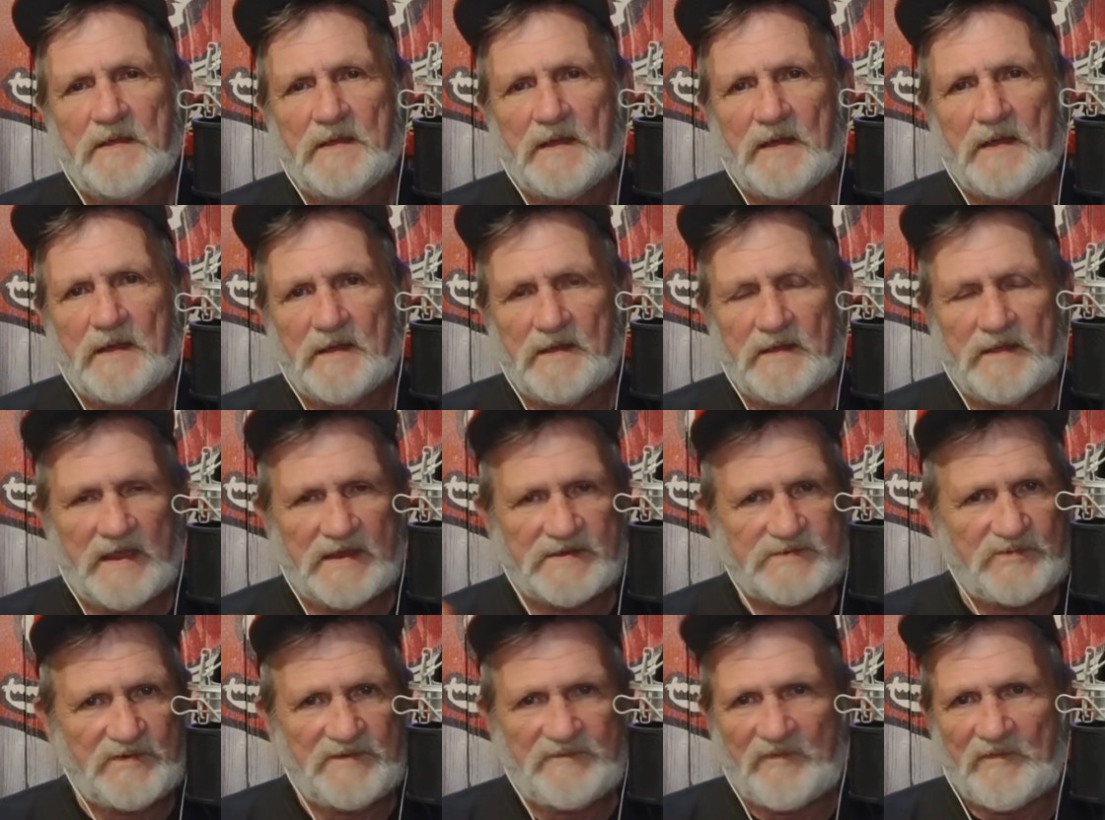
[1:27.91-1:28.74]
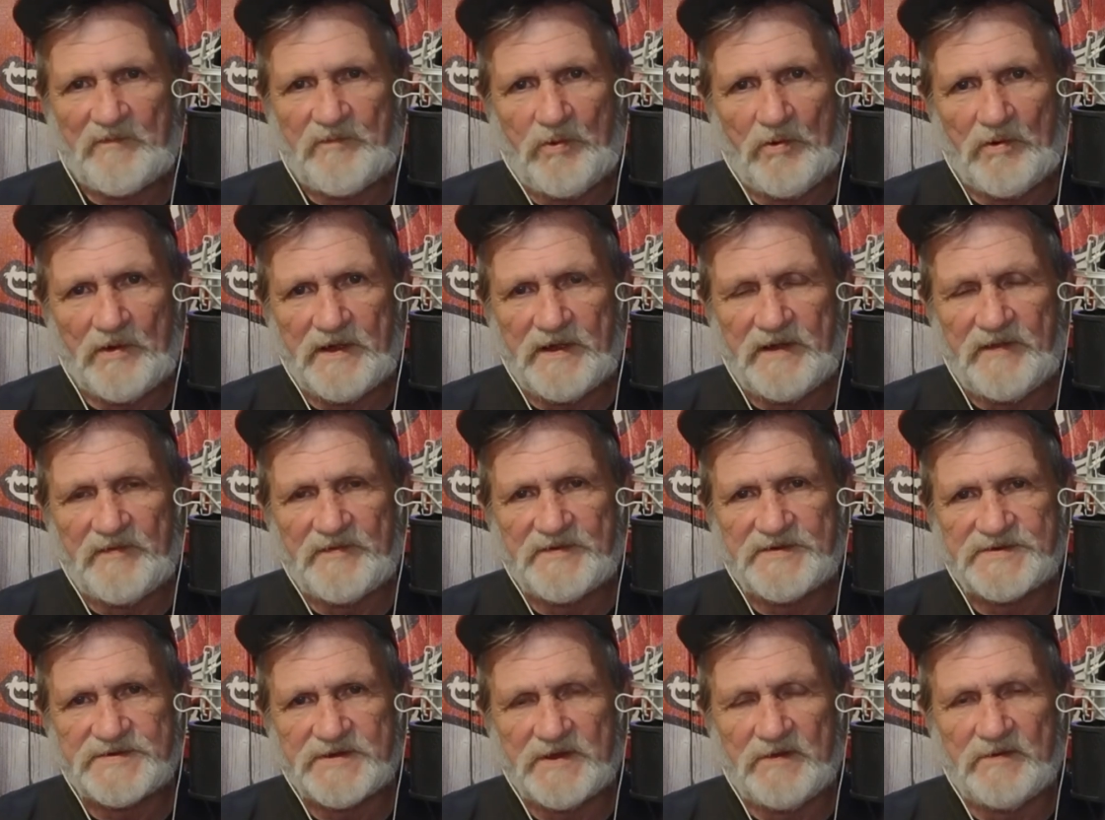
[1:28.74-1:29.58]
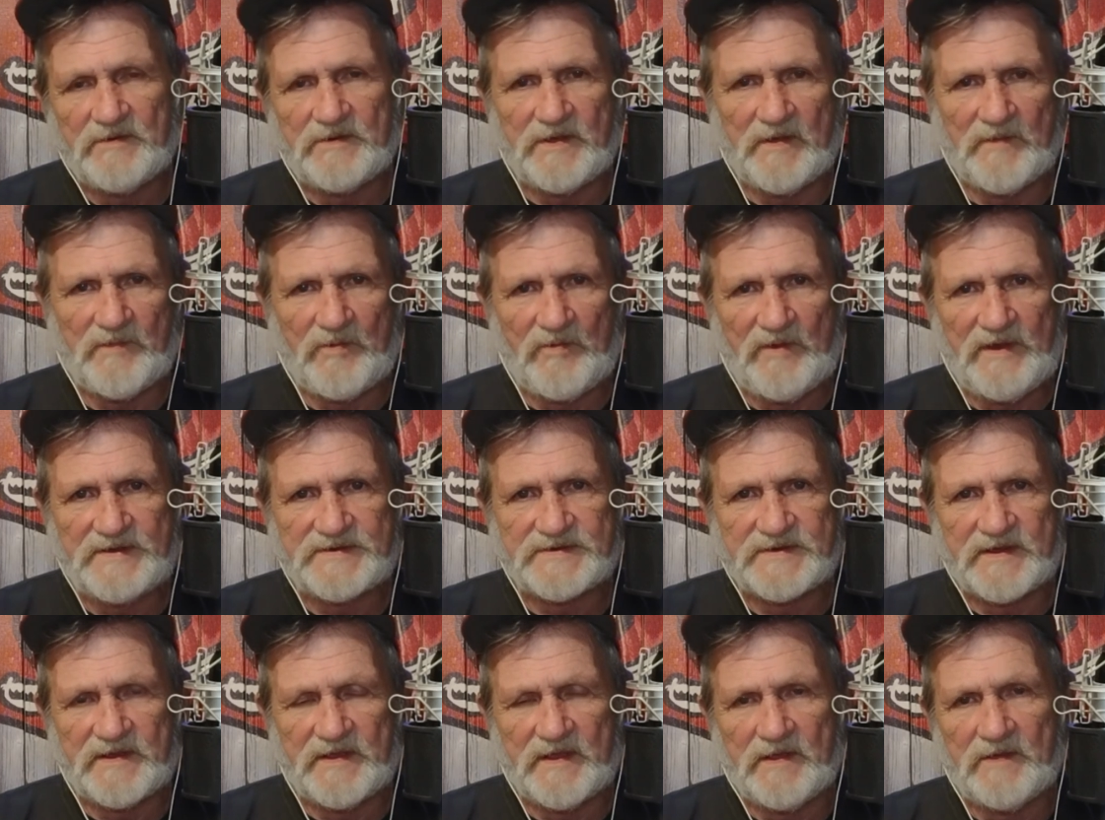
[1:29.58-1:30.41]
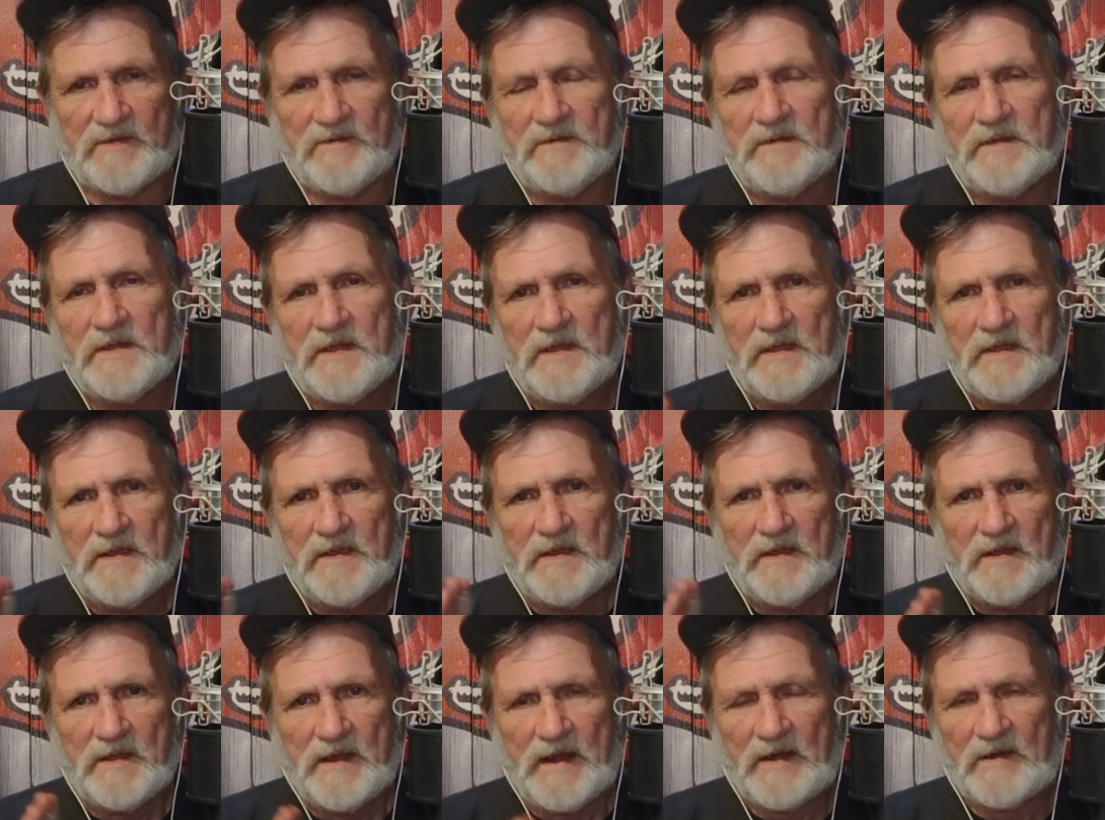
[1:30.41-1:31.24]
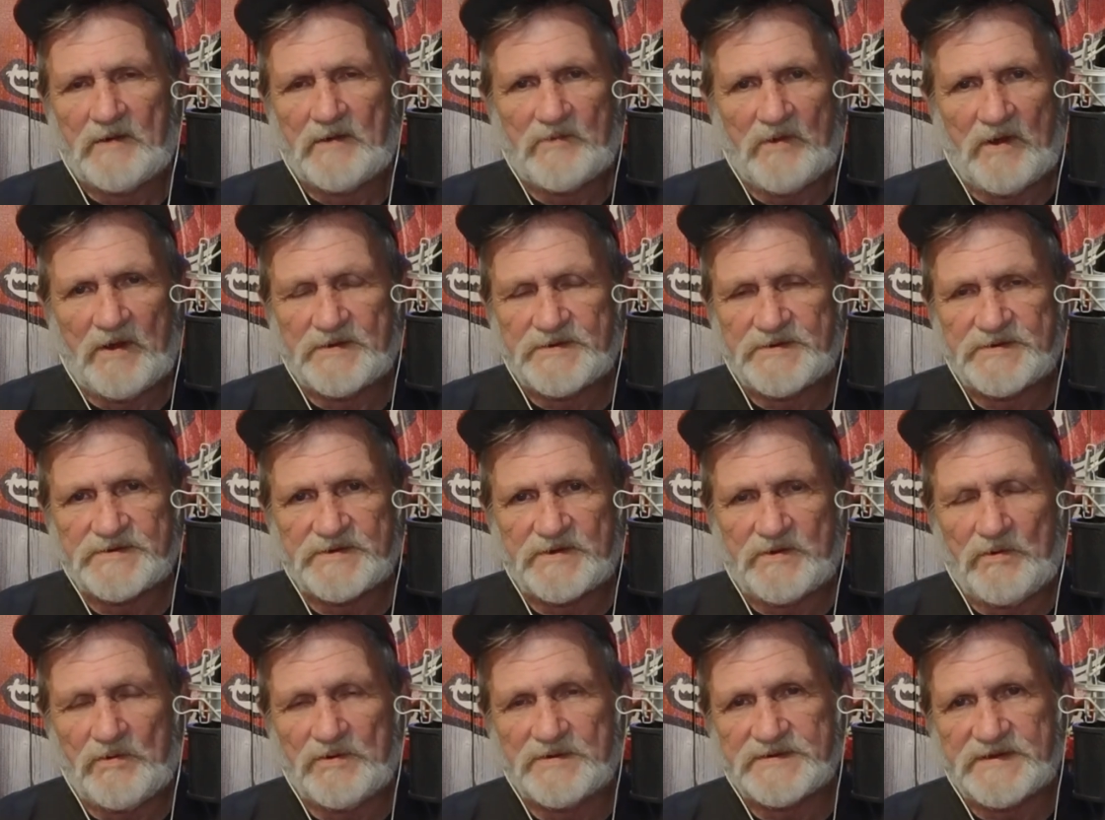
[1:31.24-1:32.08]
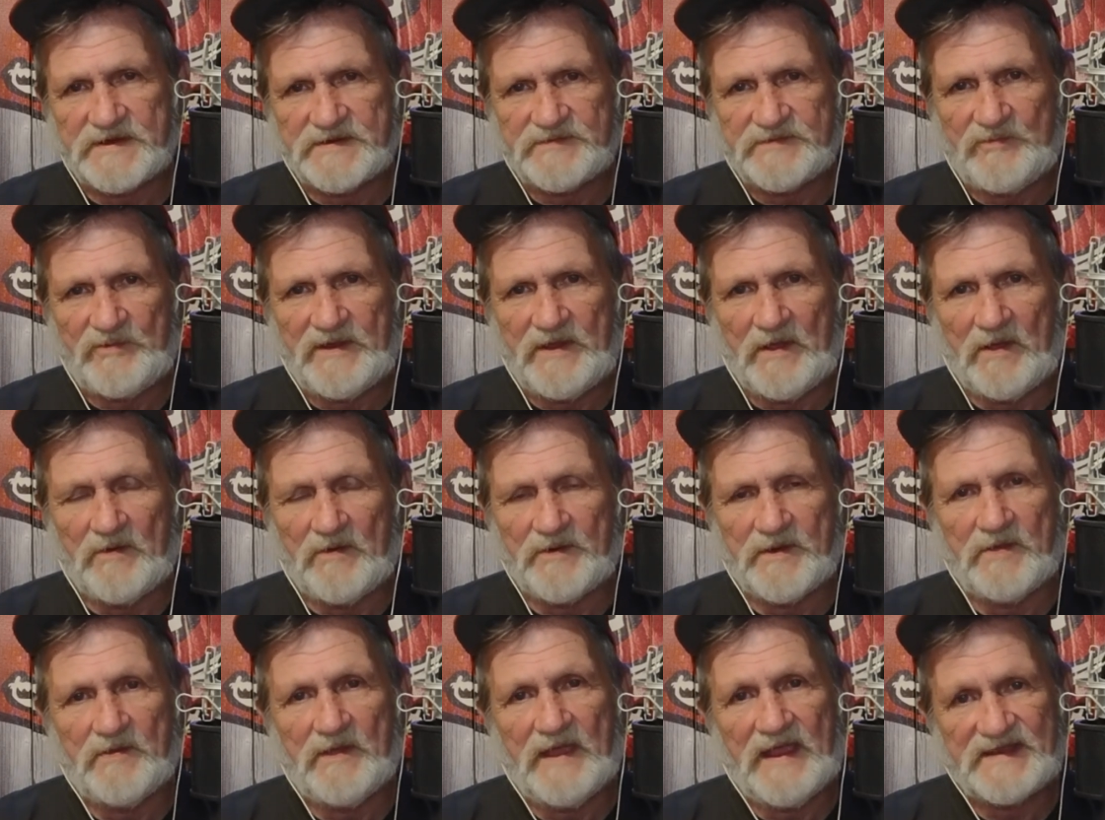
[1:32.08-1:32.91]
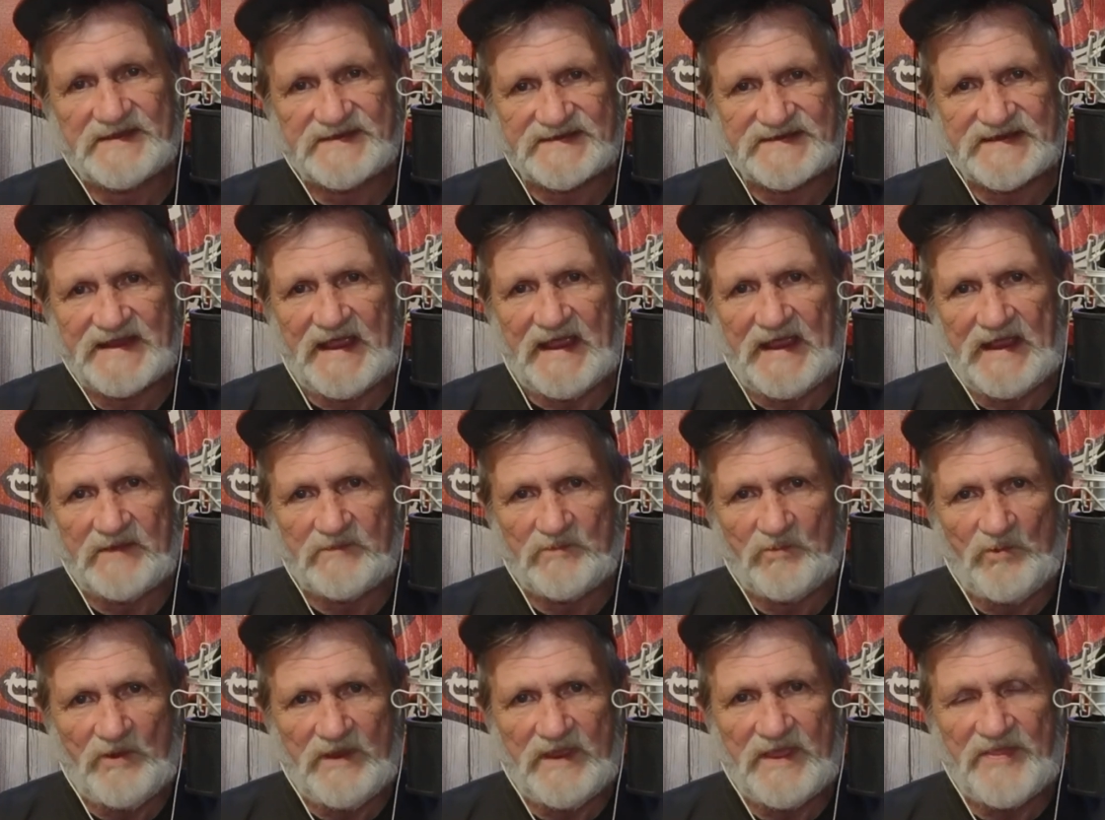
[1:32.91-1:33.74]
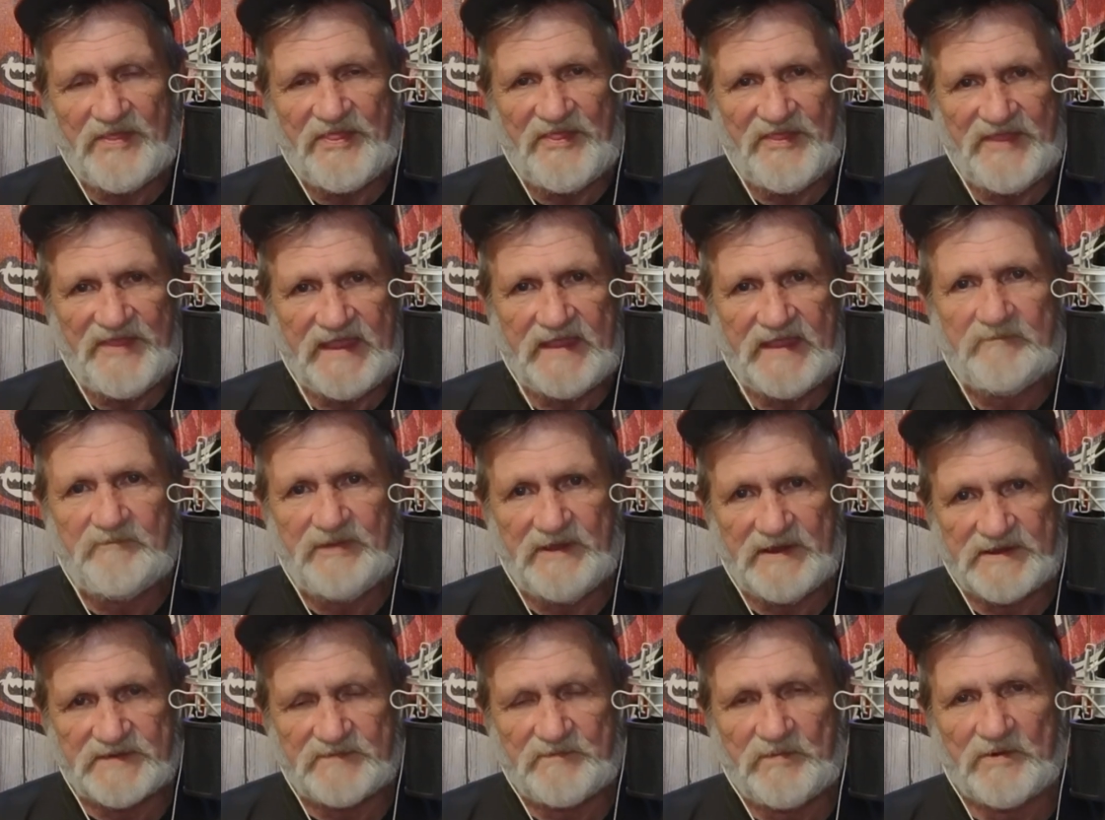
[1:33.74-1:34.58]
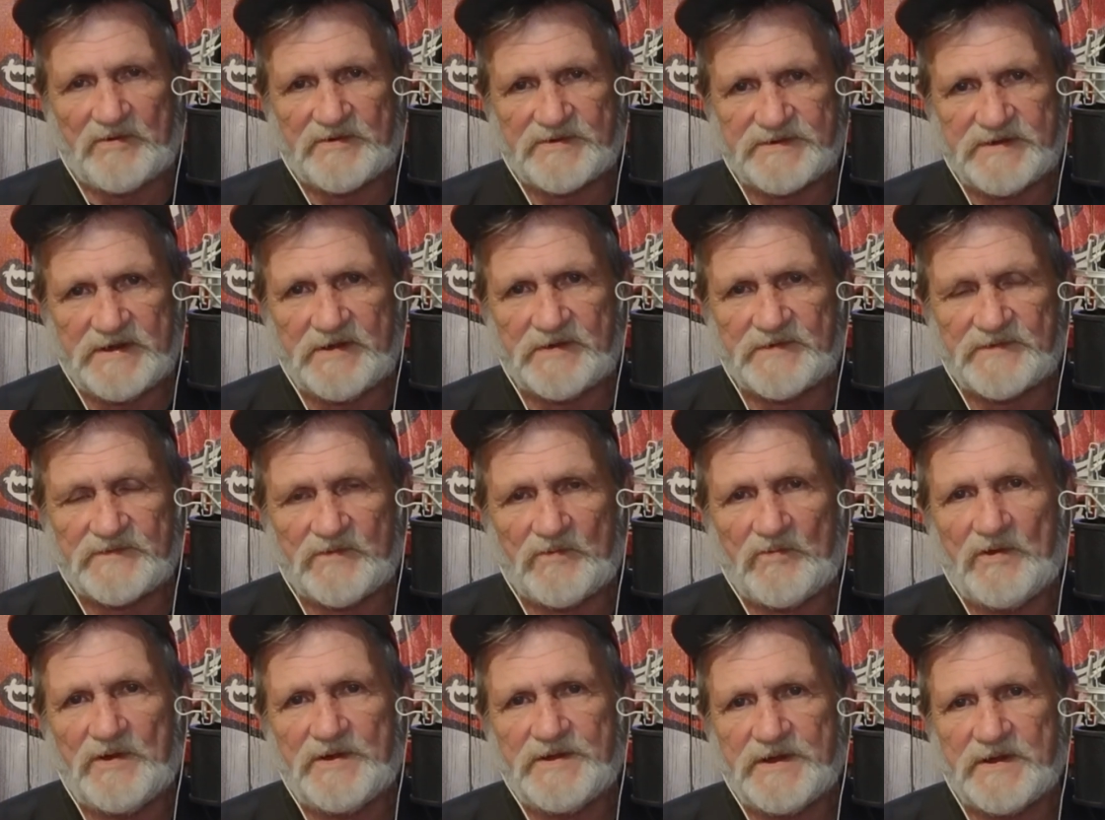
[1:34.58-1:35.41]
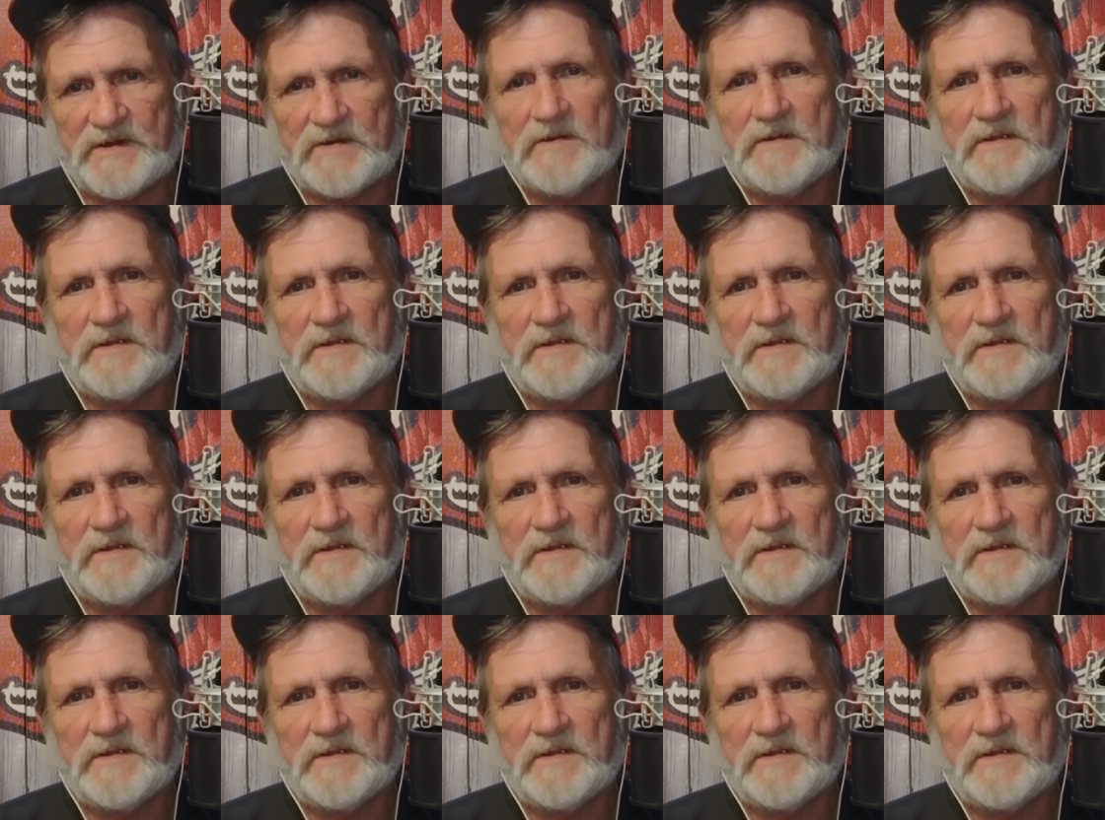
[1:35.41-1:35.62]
As we've reported in the show a couple weeks ago, Aaron Rodgers, of course, as we all know, has signed with the Pittsburgh Steelers for 1 year,